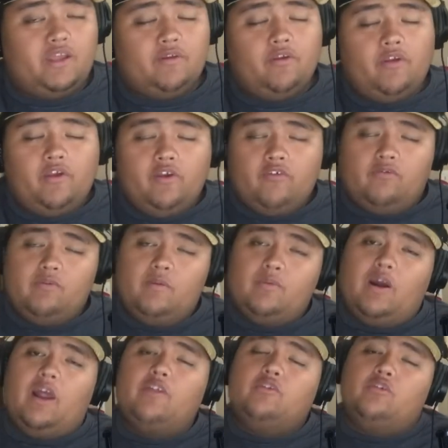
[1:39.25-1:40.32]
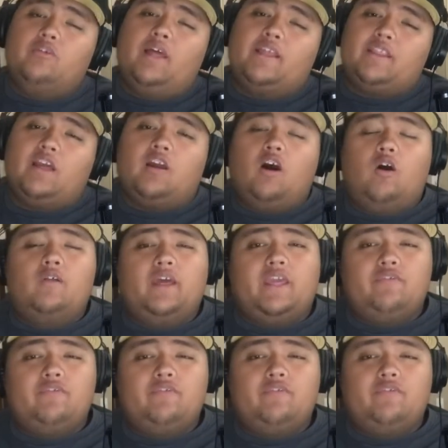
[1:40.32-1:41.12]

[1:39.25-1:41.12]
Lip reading: Like, for me, bro, I do like that call.